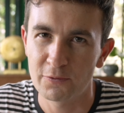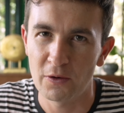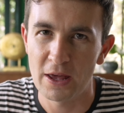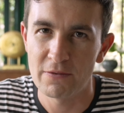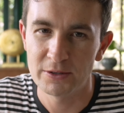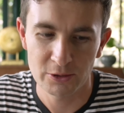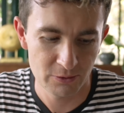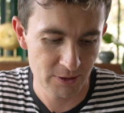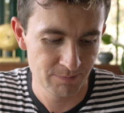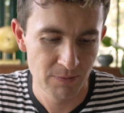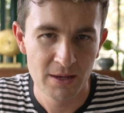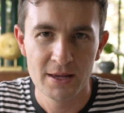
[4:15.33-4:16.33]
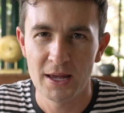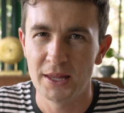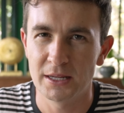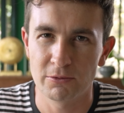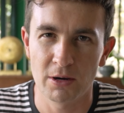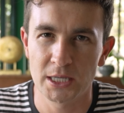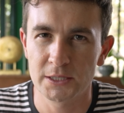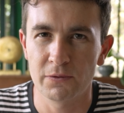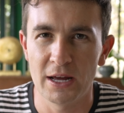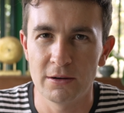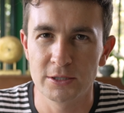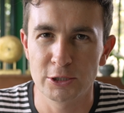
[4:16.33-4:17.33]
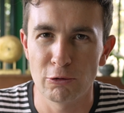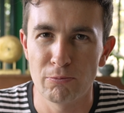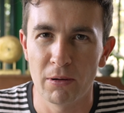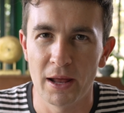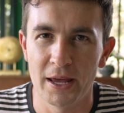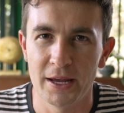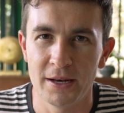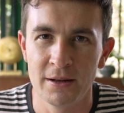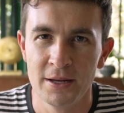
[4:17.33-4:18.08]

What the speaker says: flavour to it, and the rice flour is so plain.